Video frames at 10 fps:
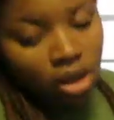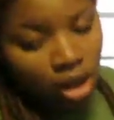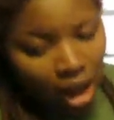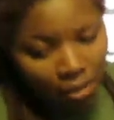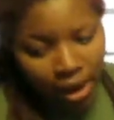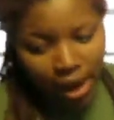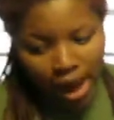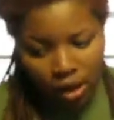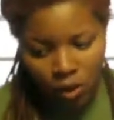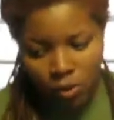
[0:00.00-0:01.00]
I might
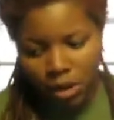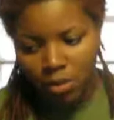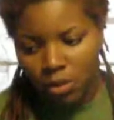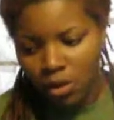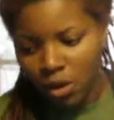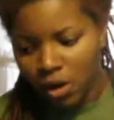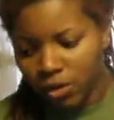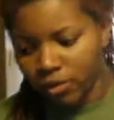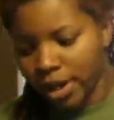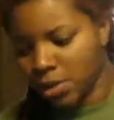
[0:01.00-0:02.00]
add a little bit more of
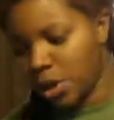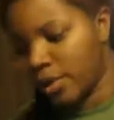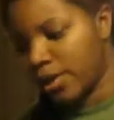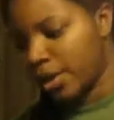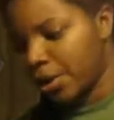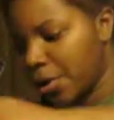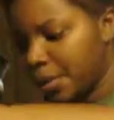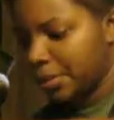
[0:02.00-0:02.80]
the rice wine vinegar.